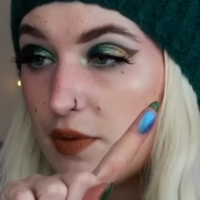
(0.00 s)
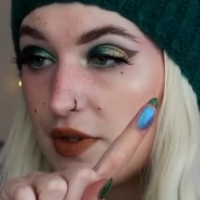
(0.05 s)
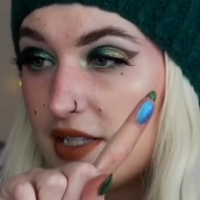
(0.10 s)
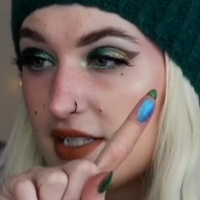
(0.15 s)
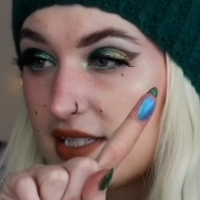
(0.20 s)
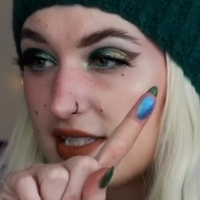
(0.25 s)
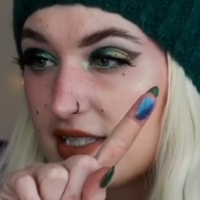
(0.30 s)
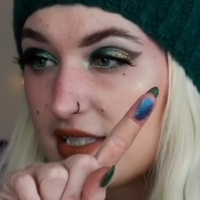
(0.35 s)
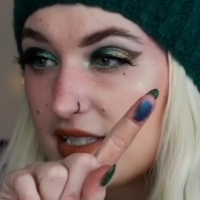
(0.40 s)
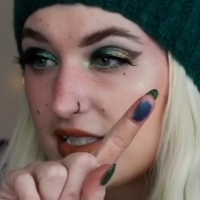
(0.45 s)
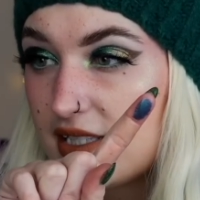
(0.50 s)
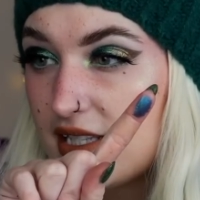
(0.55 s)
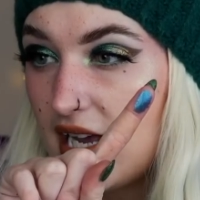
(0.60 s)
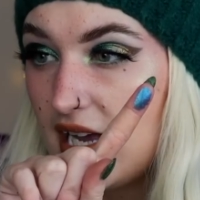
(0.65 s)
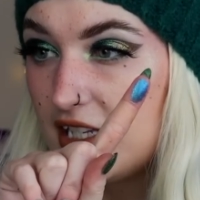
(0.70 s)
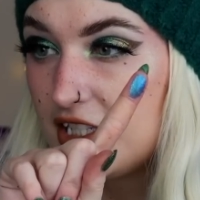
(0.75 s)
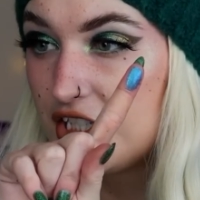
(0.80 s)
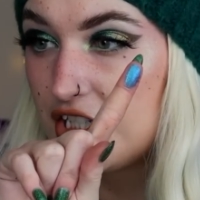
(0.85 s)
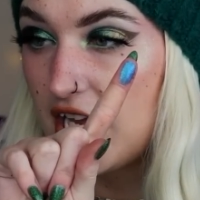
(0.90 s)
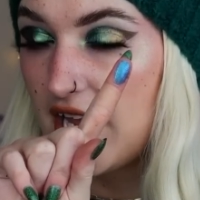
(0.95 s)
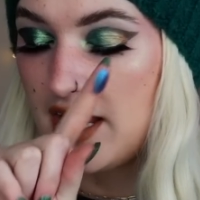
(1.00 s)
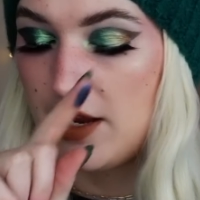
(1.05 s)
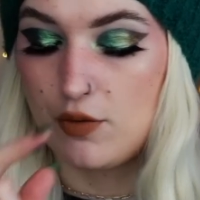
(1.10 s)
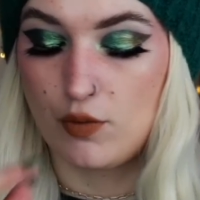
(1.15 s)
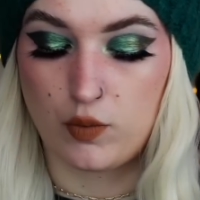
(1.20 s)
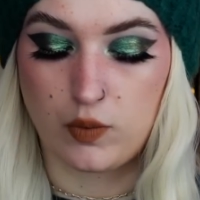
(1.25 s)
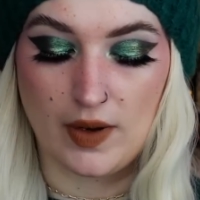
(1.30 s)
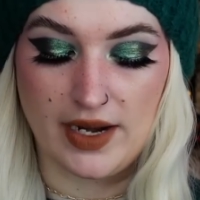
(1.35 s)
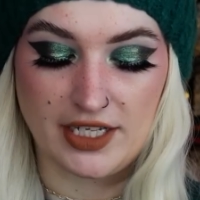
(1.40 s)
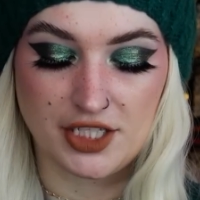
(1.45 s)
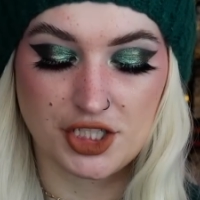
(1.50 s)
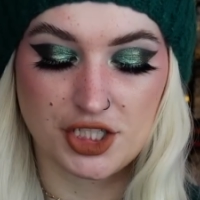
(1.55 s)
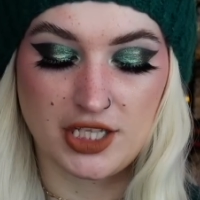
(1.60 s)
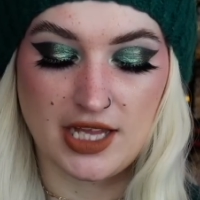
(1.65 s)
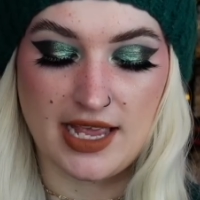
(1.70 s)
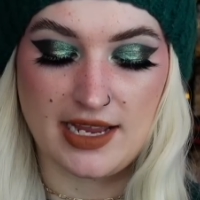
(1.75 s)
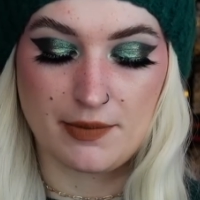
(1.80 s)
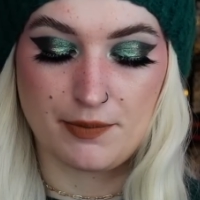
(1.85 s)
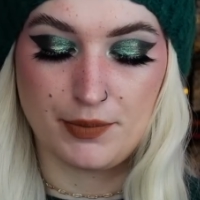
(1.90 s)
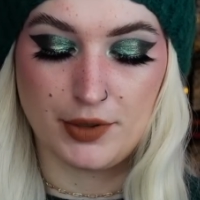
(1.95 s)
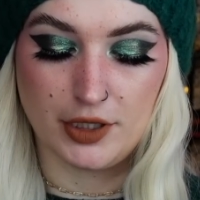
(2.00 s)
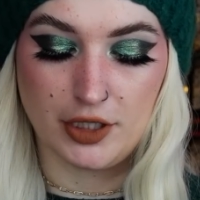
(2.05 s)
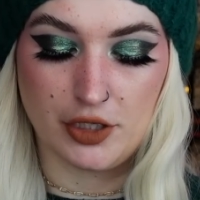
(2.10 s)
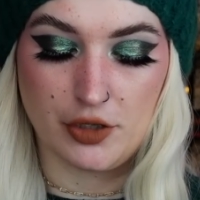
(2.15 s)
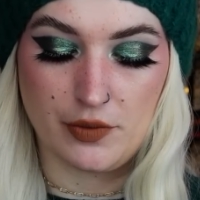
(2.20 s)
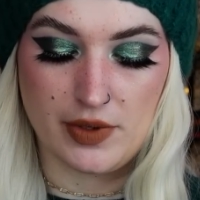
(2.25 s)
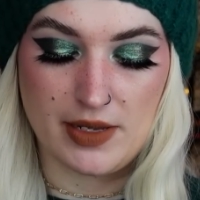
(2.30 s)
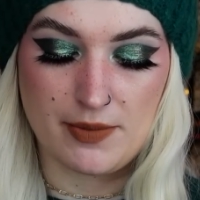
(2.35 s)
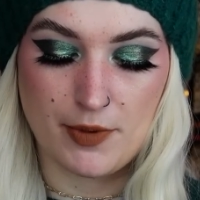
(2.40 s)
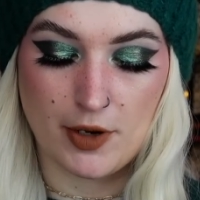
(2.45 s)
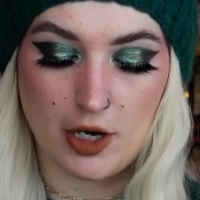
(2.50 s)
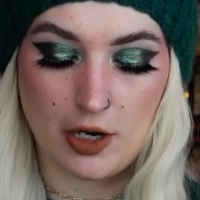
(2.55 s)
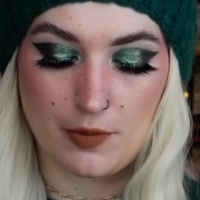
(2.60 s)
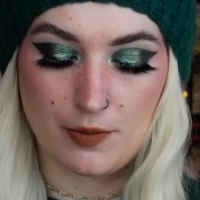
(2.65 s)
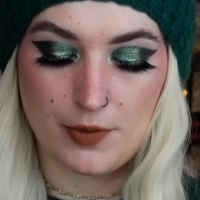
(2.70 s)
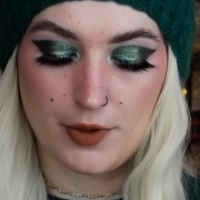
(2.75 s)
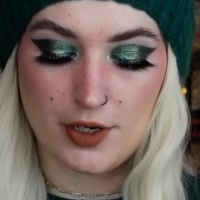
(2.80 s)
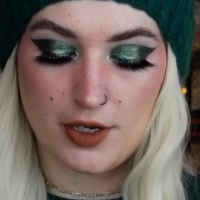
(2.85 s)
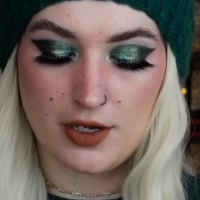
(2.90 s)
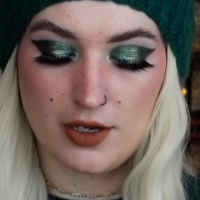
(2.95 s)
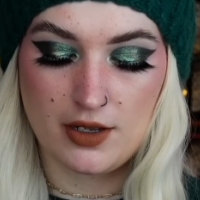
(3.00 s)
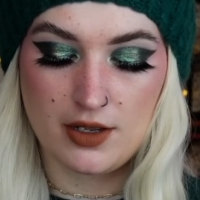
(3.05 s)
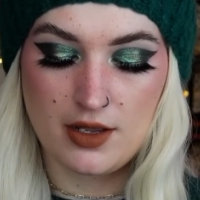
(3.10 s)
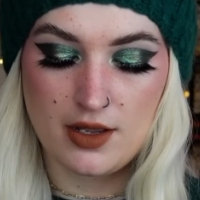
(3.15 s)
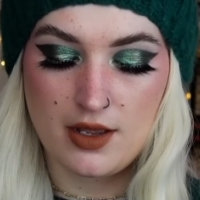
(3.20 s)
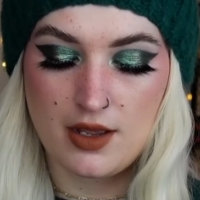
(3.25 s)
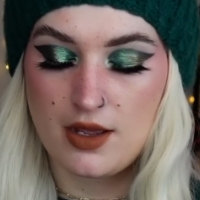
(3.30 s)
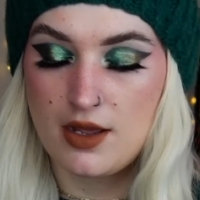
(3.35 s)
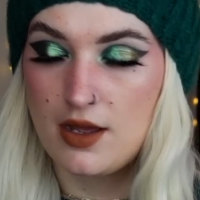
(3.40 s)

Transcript: one is such a rich, like bluey purple.